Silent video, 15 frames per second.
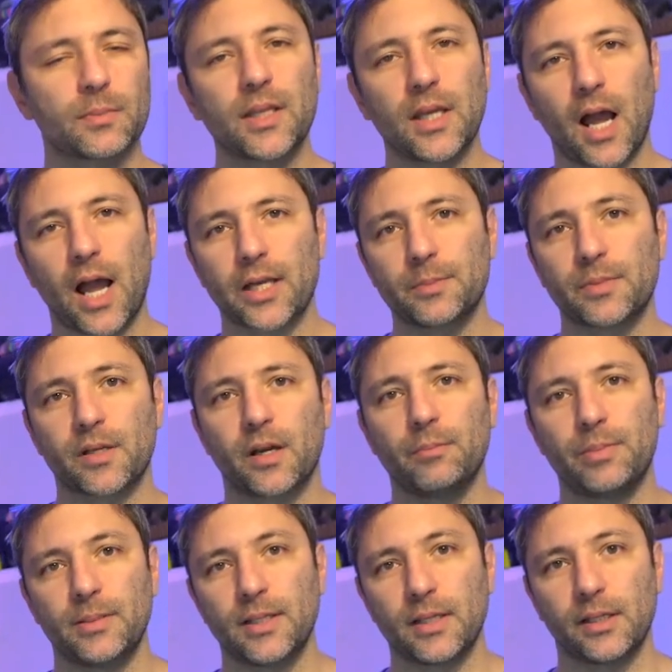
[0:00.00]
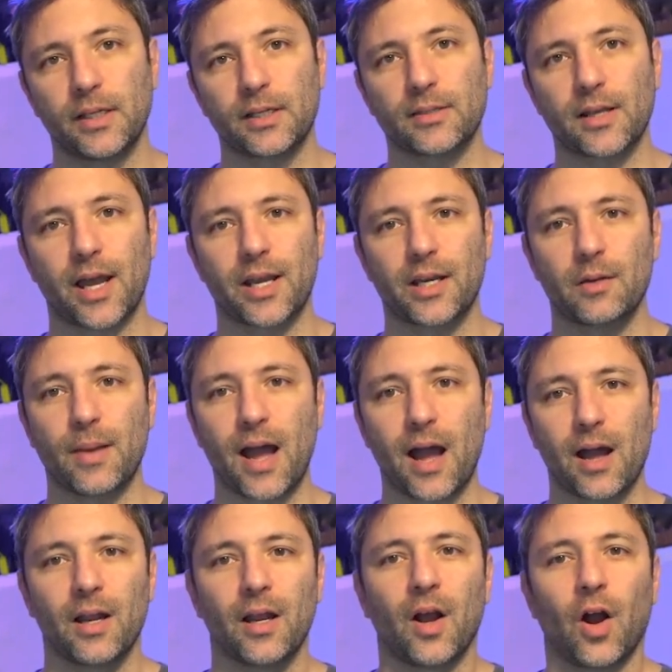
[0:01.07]
of the items that I'm particularly excited
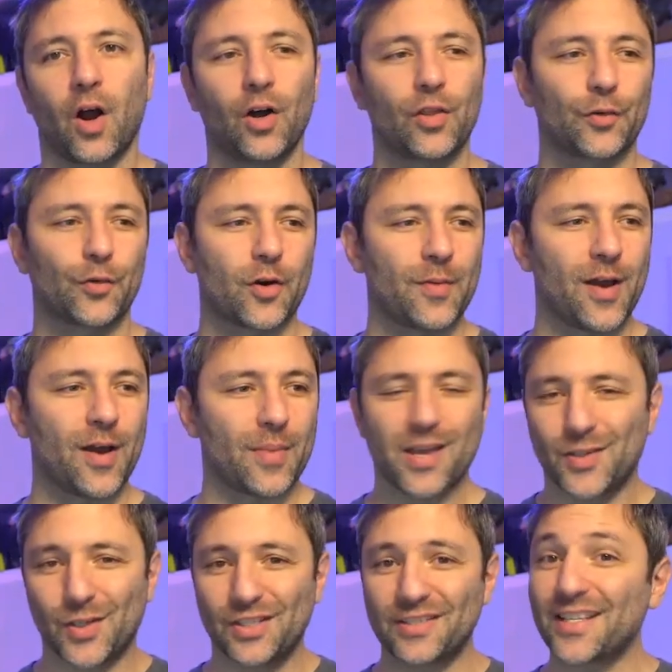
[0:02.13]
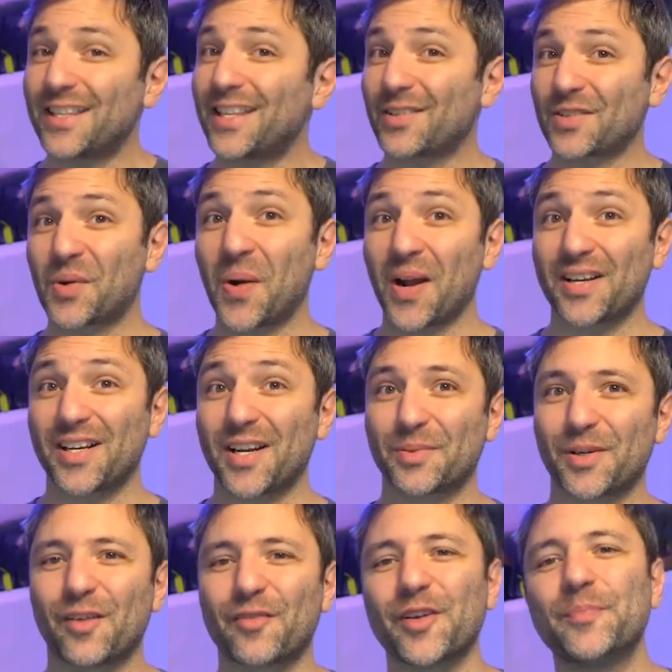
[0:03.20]
about on the roadmap. As you can see, there's quite a number
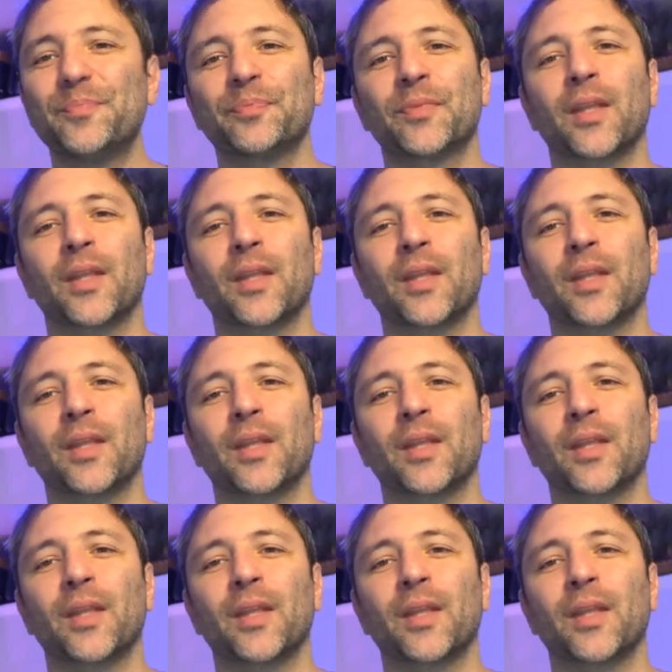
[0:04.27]
of them.